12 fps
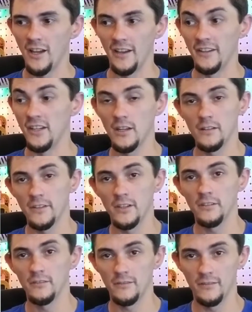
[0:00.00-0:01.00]
None of it
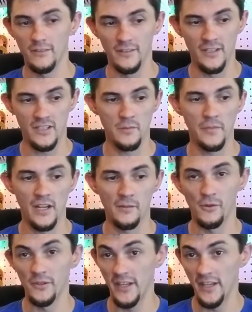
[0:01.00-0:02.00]
is compatible
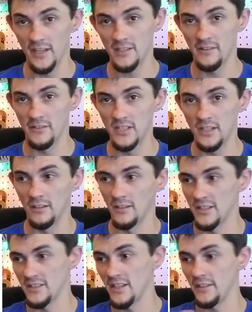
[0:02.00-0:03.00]
with the AX15,
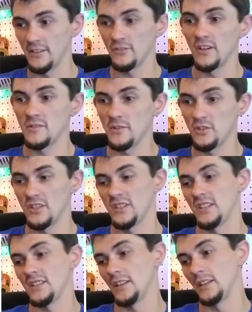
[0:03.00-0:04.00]
because now the transmission
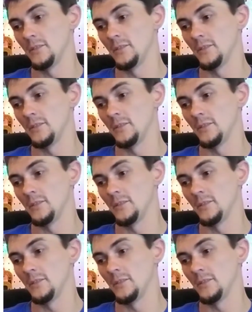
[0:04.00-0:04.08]
sits a little